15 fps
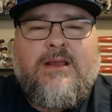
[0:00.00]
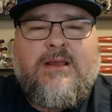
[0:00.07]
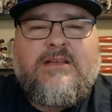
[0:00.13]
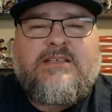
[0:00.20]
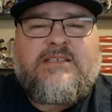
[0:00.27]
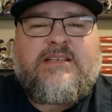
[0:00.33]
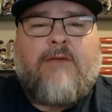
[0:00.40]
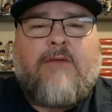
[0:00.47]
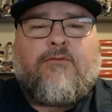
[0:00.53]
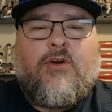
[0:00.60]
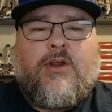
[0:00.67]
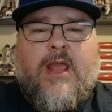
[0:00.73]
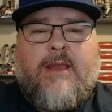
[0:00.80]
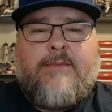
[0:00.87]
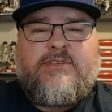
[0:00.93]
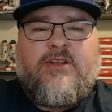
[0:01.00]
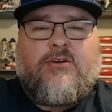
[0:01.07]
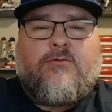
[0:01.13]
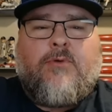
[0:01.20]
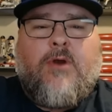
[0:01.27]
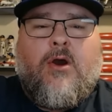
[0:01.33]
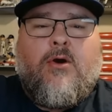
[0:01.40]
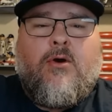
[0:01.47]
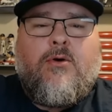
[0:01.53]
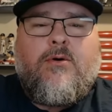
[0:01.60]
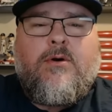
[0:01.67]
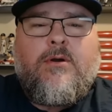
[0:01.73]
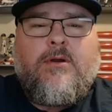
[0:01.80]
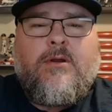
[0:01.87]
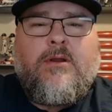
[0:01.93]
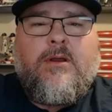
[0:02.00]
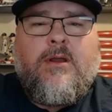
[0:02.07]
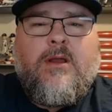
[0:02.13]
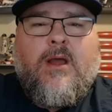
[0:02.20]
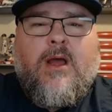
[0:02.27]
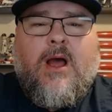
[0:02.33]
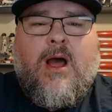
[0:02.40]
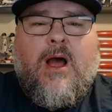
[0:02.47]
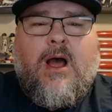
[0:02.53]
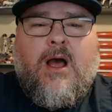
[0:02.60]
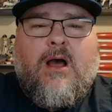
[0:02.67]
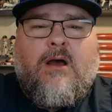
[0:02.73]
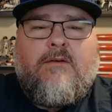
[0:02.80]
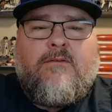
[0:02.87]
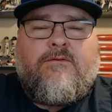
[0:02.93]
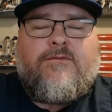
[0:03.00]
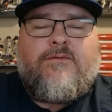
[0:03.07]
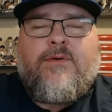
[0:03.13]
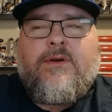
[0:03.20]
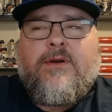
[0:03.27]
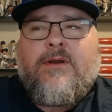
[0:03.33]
several games in a row of